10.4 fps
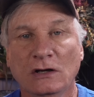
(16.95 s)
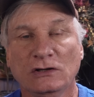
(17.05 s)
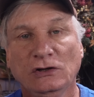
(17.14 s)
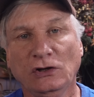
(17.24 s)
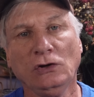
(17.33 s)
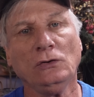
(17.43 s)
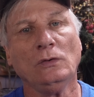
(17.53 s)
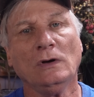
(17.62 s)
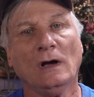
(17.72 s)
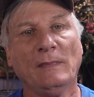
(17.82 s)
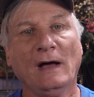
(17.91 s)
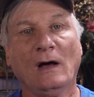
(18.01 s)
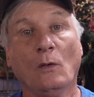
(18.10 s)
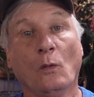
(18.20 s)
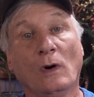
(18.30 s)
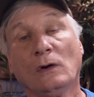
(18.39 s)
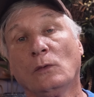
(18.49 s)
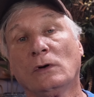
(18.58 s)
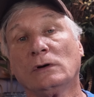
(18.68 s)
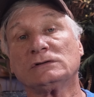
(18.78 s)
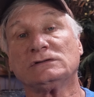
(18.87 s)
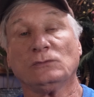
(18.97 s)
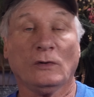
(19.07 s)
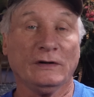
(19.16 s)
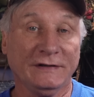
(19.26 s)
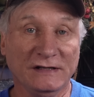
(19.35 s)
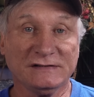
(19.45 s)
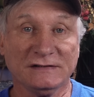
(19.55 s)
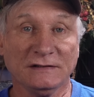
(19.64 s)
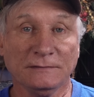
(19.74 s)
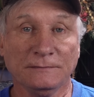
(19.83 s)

to you about what works and what doesn't.